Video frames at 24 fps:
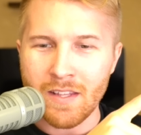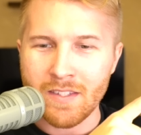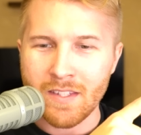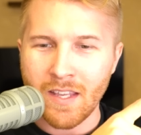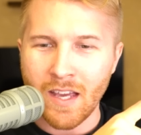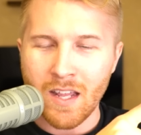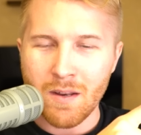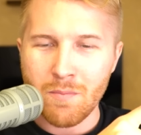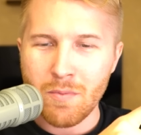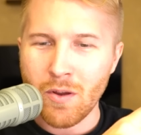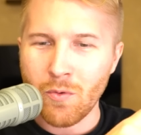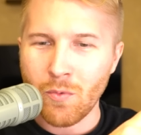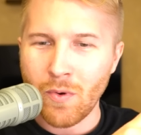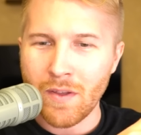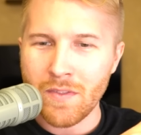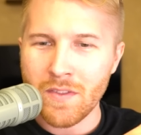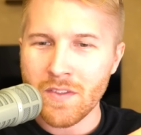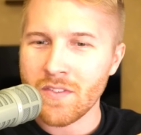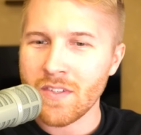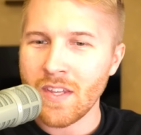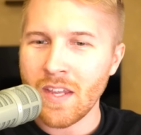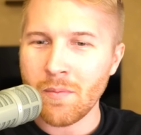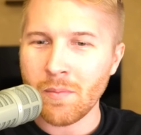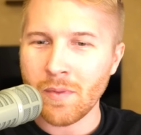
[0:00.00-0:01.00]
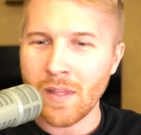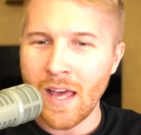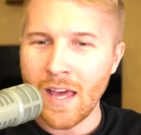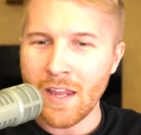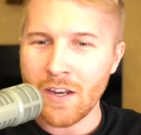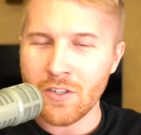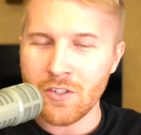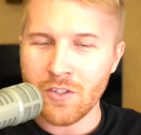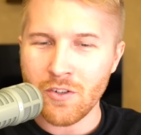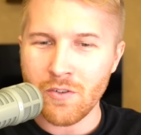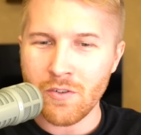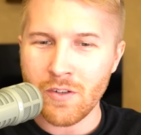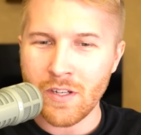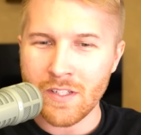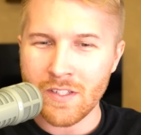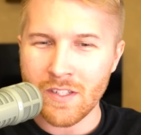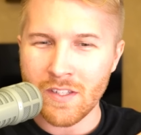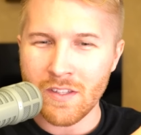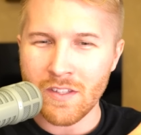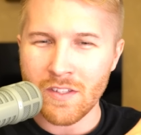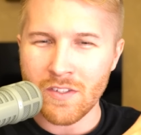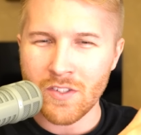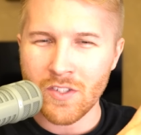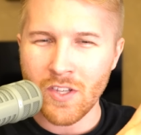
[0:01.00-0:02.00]
It's got to be around the same latitude. It's
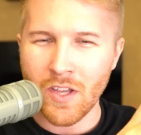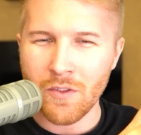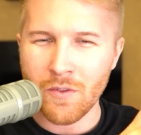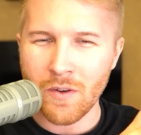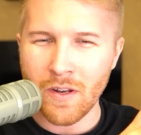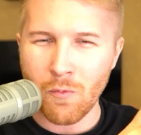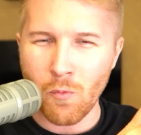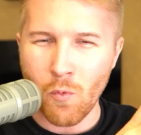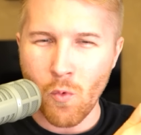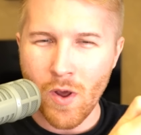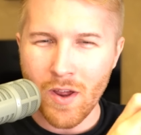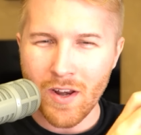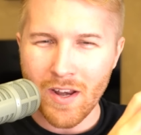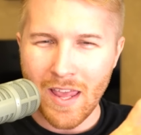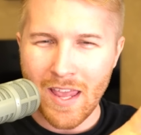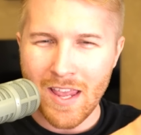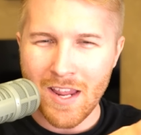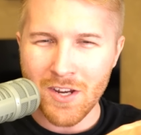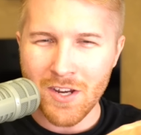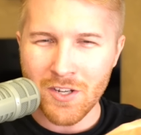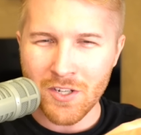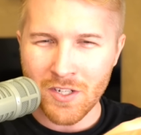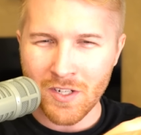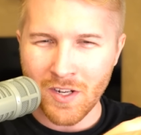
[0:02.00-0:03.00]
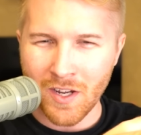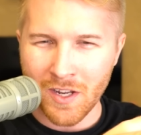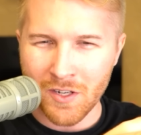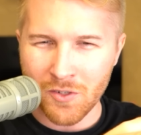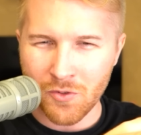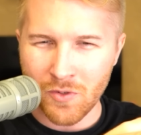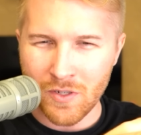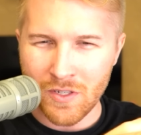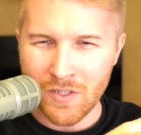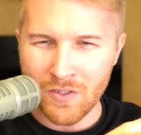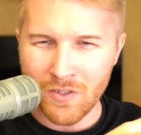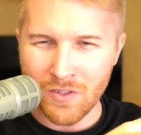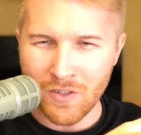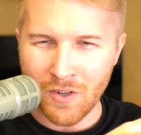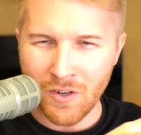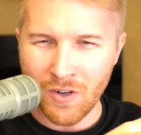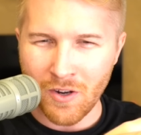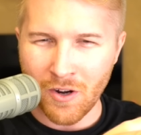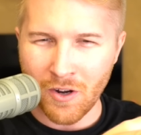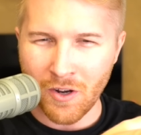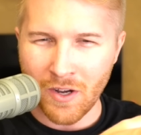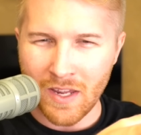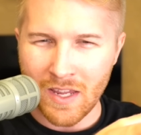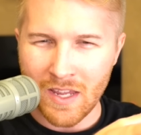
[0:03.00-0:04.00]
in the southern. What Asian countries
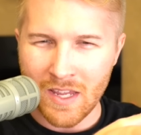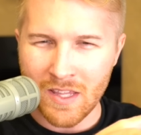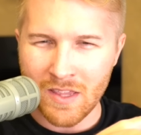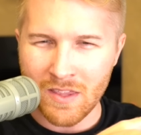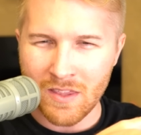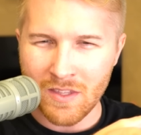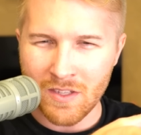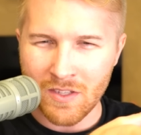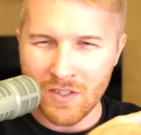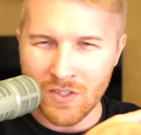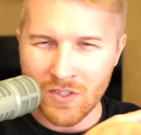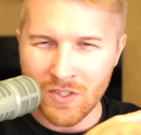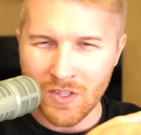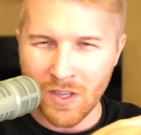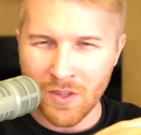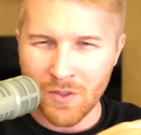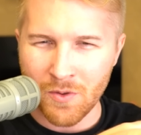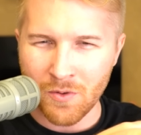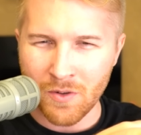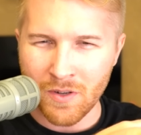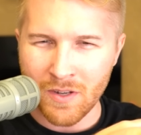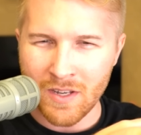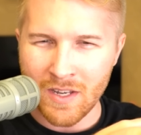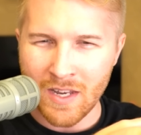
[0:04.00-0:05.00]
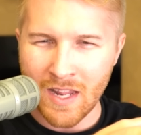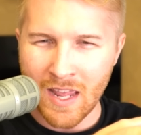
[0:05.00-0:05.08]
are in the Southern